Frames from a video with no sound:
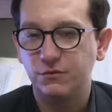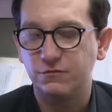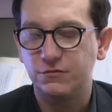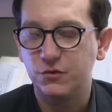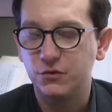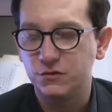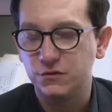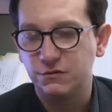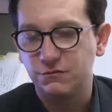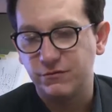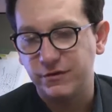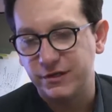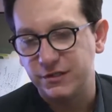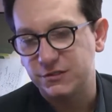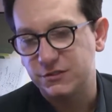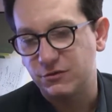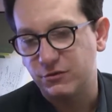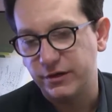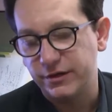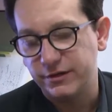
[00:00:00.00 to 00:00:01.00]
of using
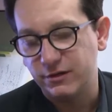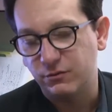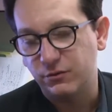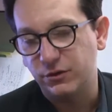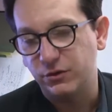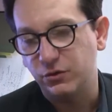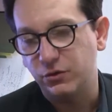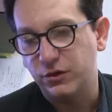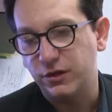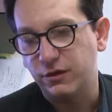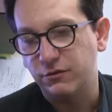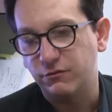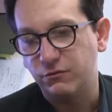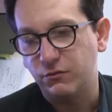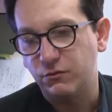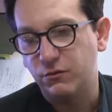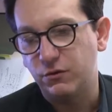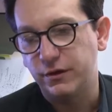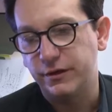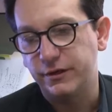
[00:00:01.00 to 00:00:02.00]
phased array that we're looking
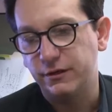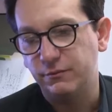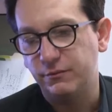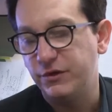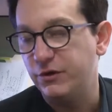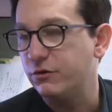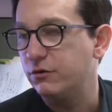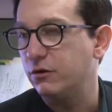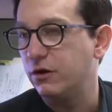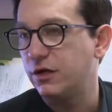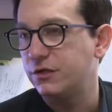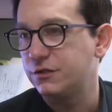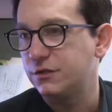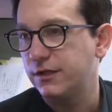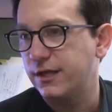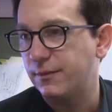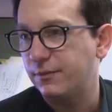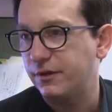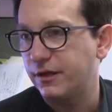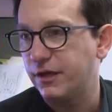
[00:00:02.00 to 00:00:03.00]
for in
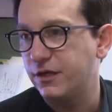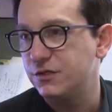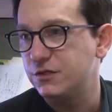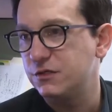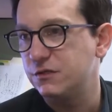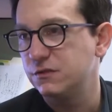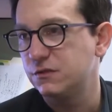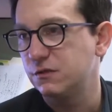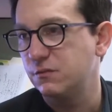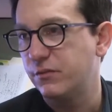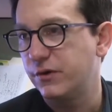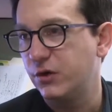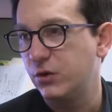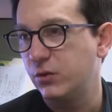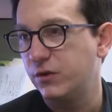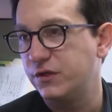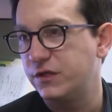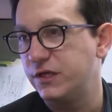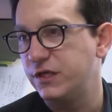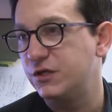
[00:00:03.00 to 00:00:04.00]
meteorological applications compared
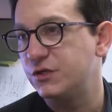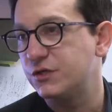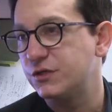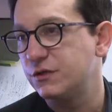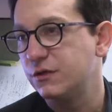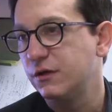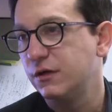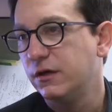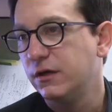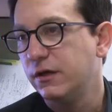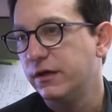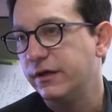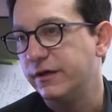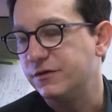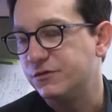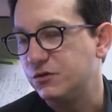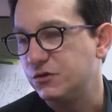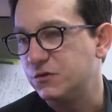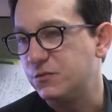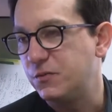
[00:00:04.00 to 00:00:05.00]
to a dish
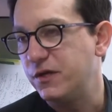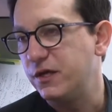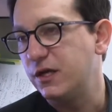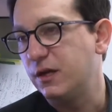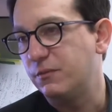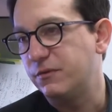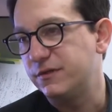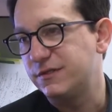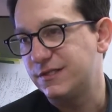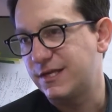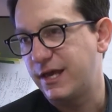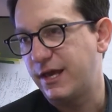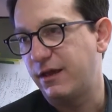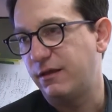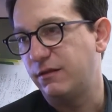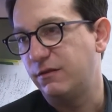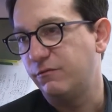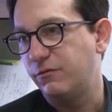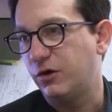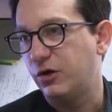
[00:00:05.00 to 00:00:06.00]
is to speed up the
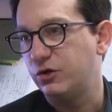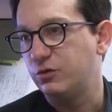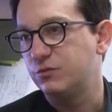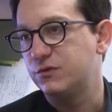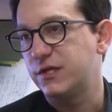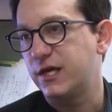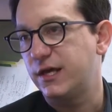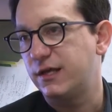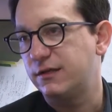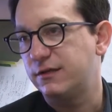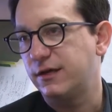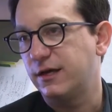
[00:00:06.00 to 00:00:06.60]
scan, the volume scan